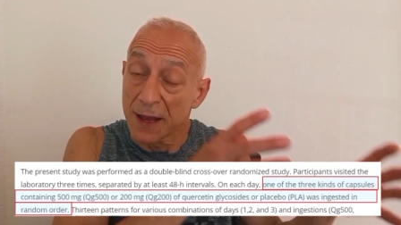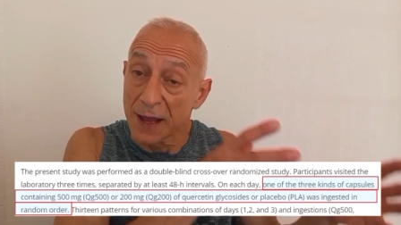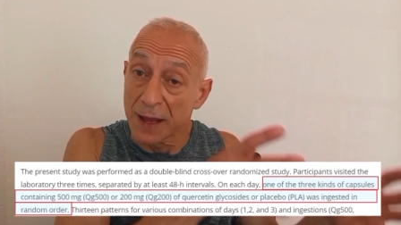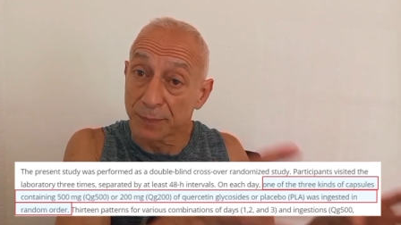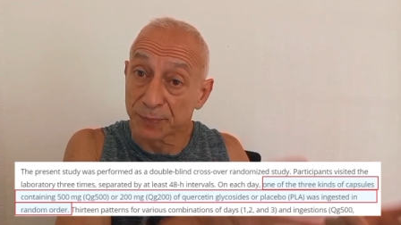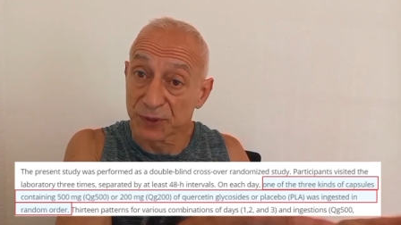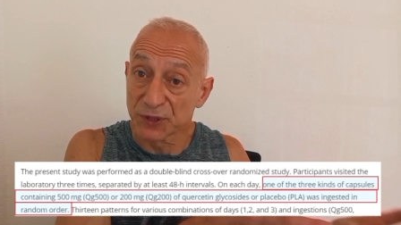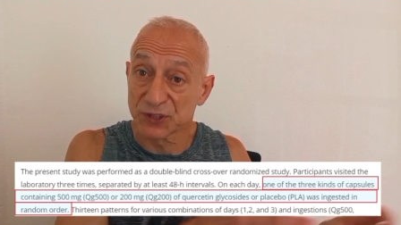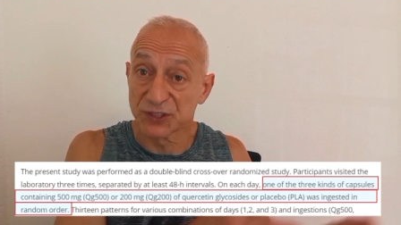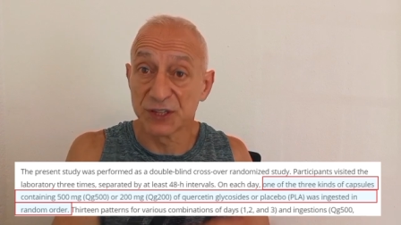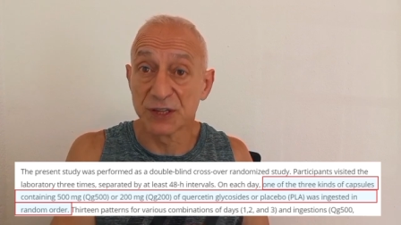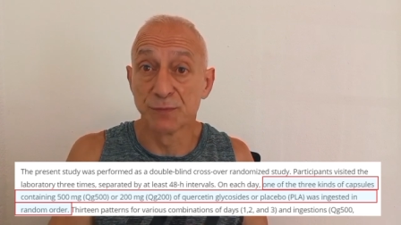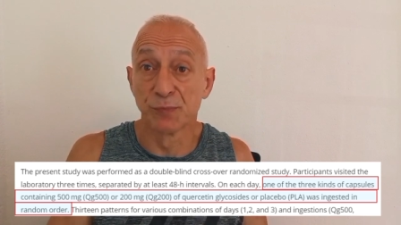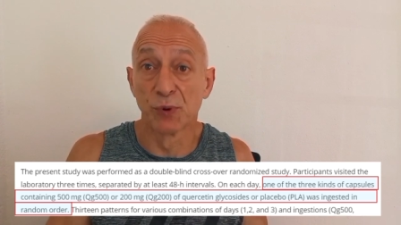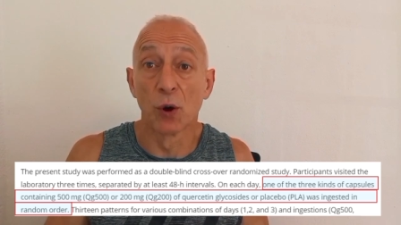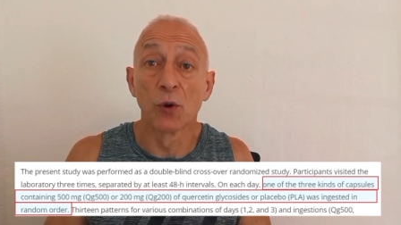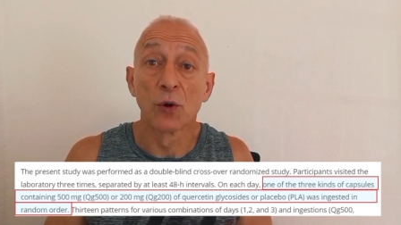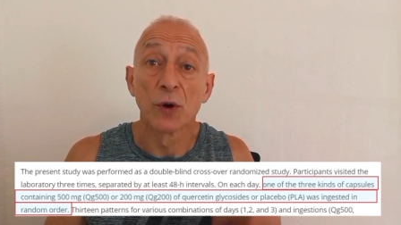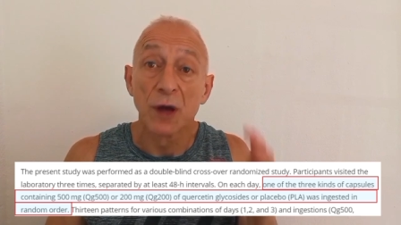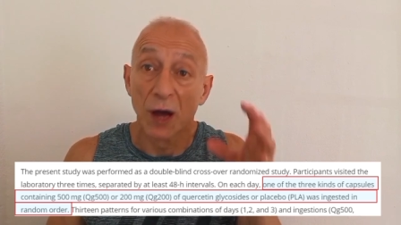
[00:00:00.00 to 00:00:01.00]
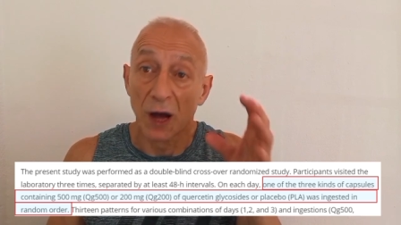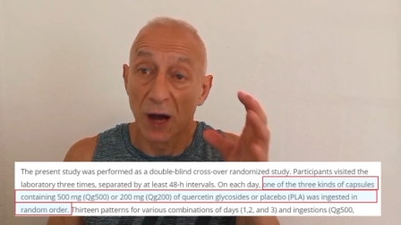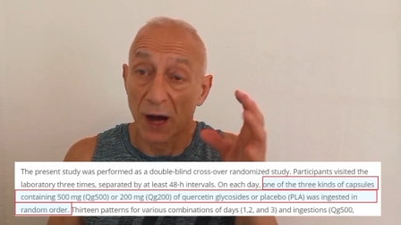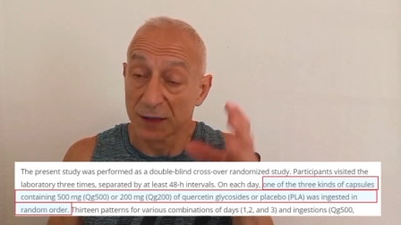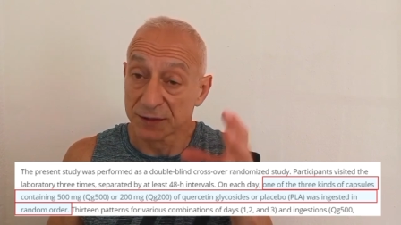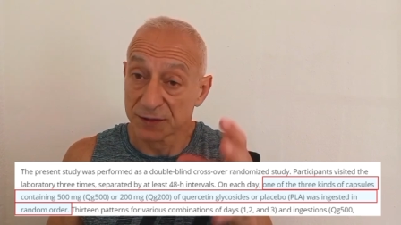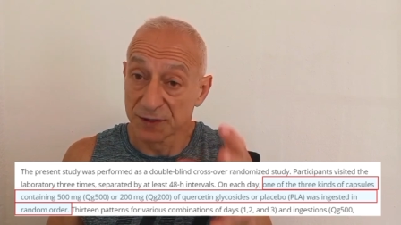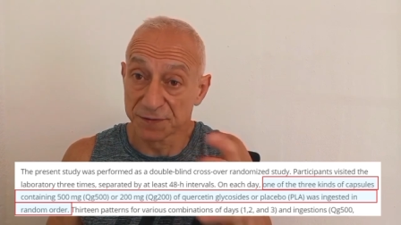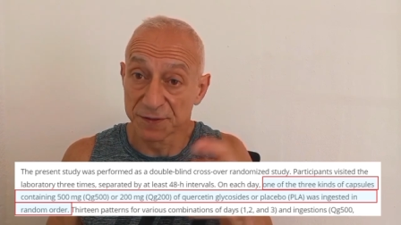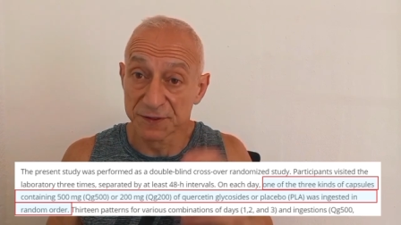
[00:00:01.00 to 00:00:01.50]
a placebo
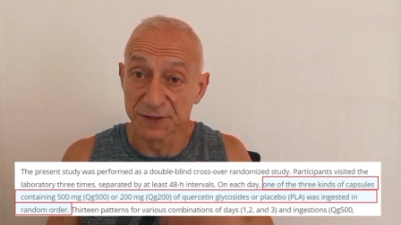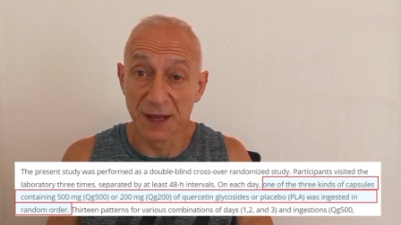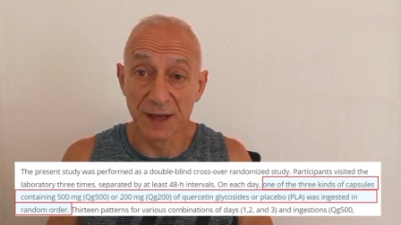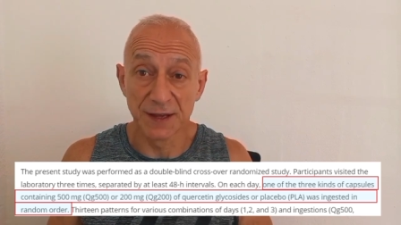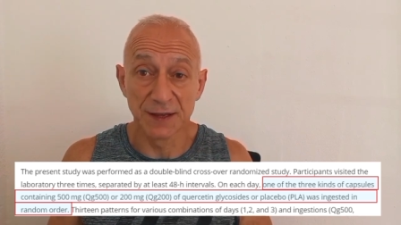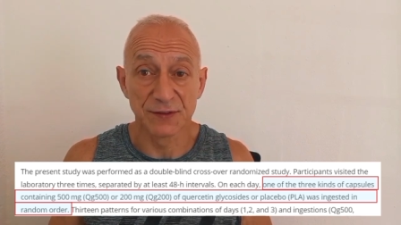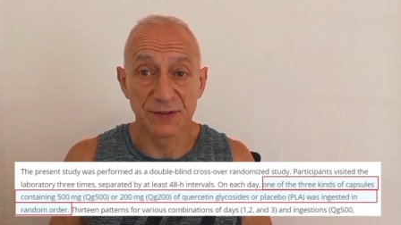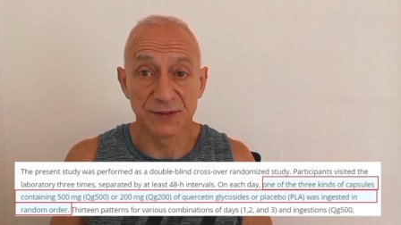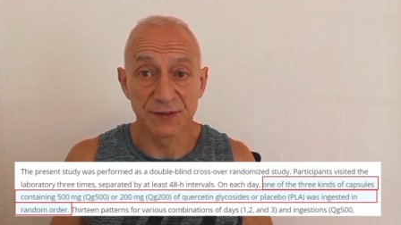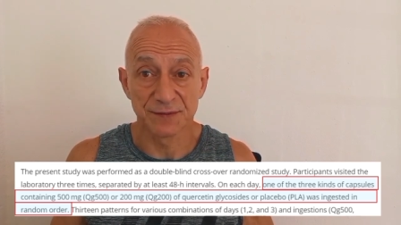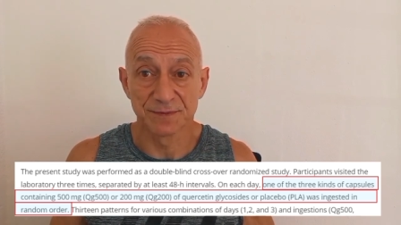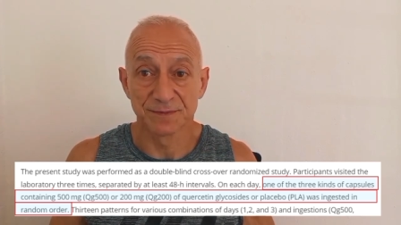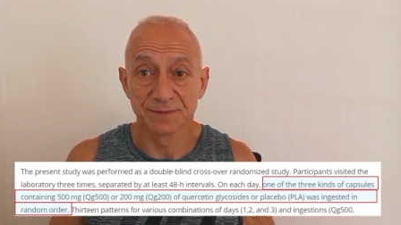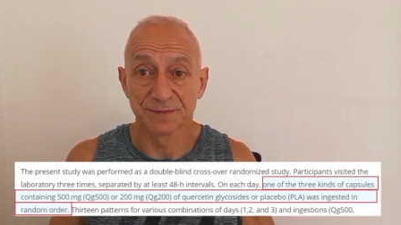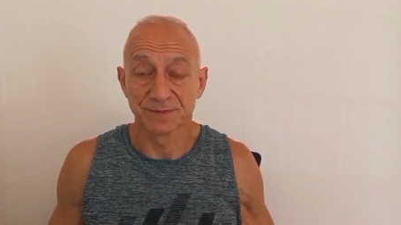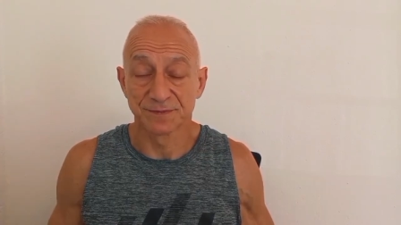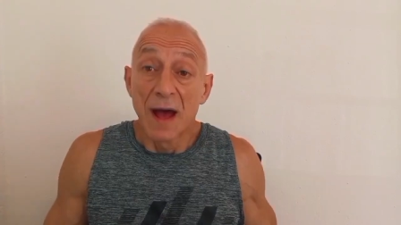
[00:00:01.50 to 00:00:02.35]
on different days.